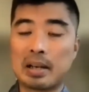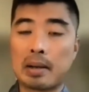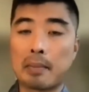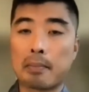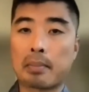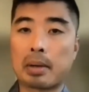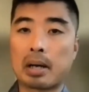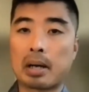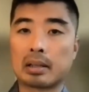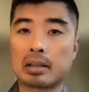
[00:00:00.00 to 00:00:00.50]

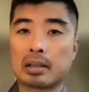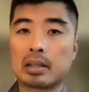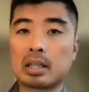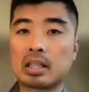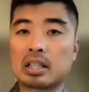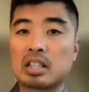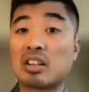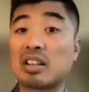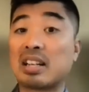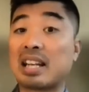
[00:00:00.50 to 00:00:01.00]
But
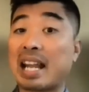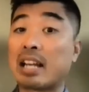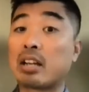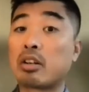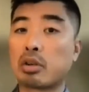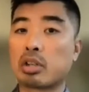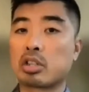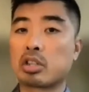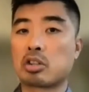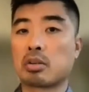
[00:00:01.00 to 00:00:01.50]
your
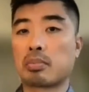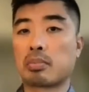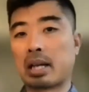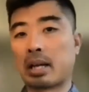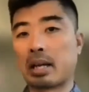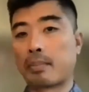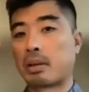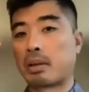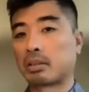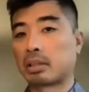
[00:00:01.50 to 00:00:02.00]
language should be
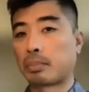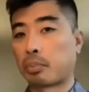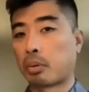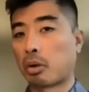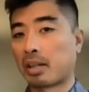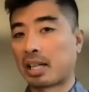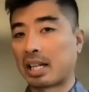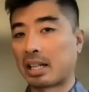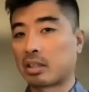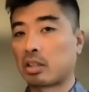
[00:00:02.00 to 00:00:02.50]
about the
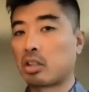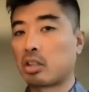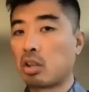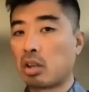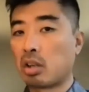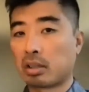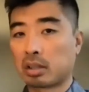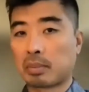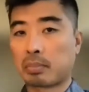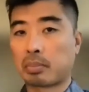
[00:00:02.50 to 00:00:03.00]
product,
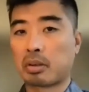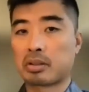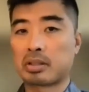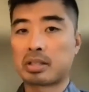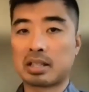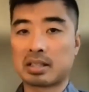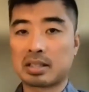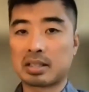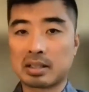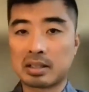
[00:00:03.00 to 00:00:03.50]
not the
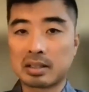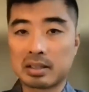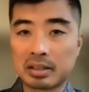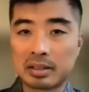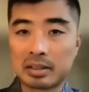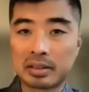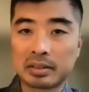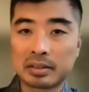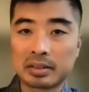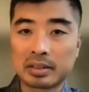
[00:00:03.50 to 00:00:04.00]
process.
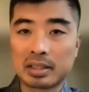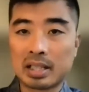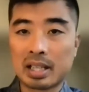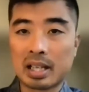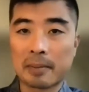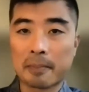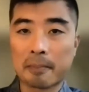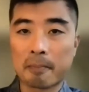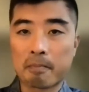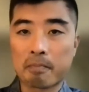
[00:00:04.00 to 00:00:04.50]
Mm-hmm. Yeah,
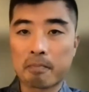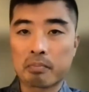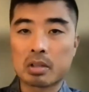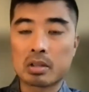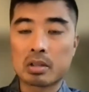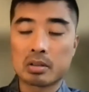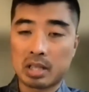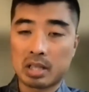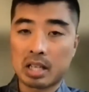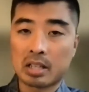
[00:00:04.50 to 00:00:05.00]

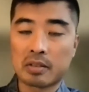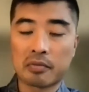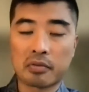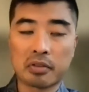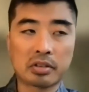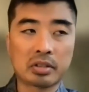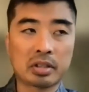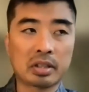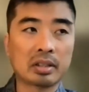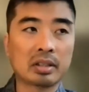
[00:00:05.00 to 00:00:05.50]
that's the
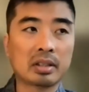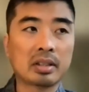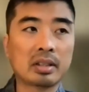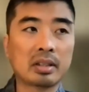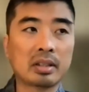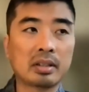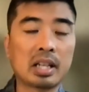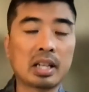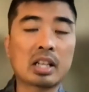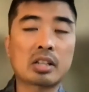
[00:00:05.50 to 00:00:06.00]
first thing.
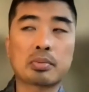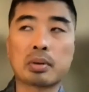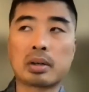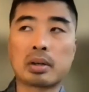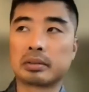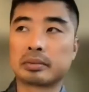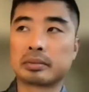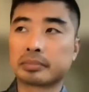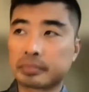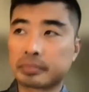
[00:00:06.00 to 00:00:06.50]
Next
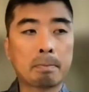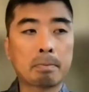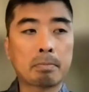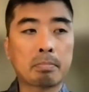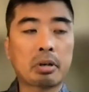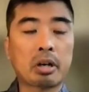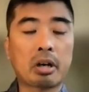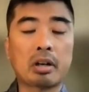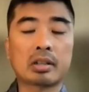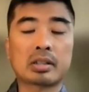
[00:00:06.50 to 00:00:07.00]
one,
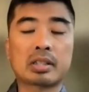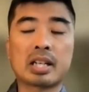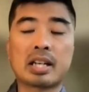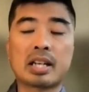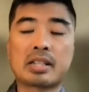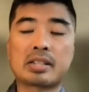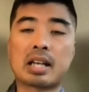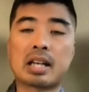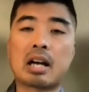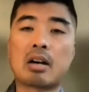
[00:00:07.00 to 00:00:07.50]

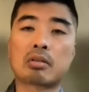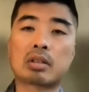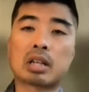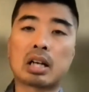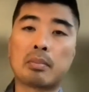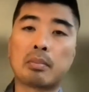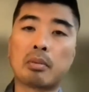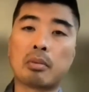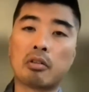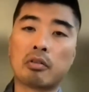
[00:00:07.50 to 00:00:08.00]
prioritize
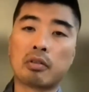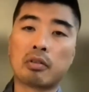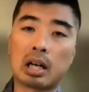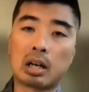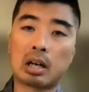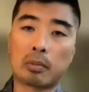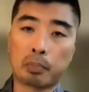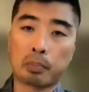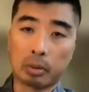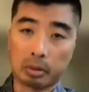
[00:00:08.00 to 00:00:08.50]
outcome over
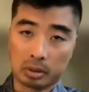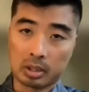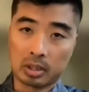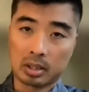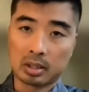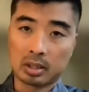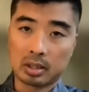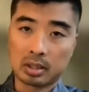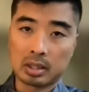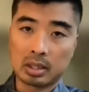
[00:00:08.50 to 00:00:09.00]
outputs.
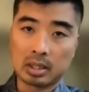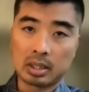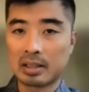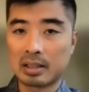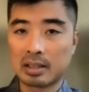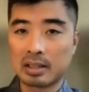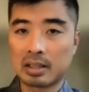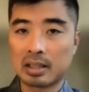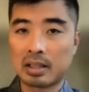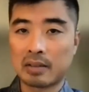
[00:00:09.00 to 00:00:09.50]

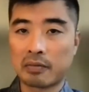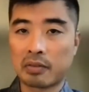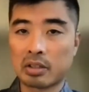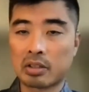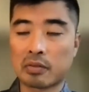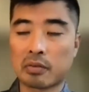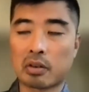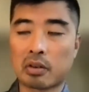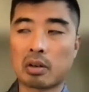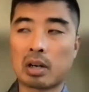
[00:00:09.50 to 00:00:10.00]
And first
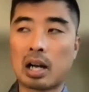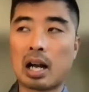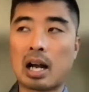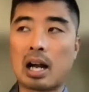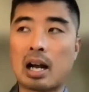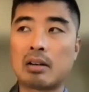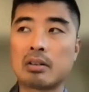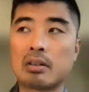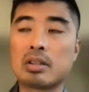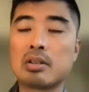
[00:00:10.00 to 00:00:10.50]
of all,
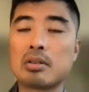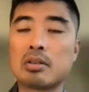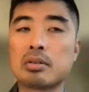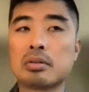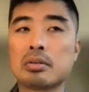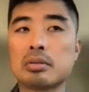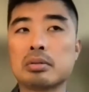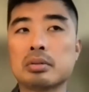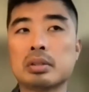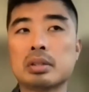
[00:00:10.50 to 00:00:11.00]
how do
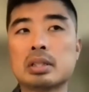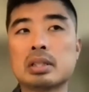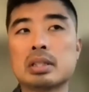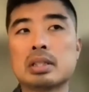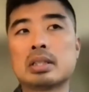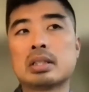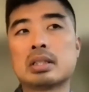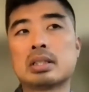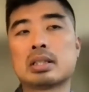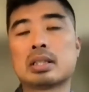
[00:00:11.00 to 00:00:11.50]
you,
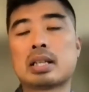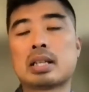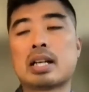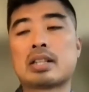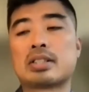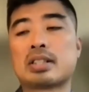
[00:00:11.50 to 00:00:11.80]
as a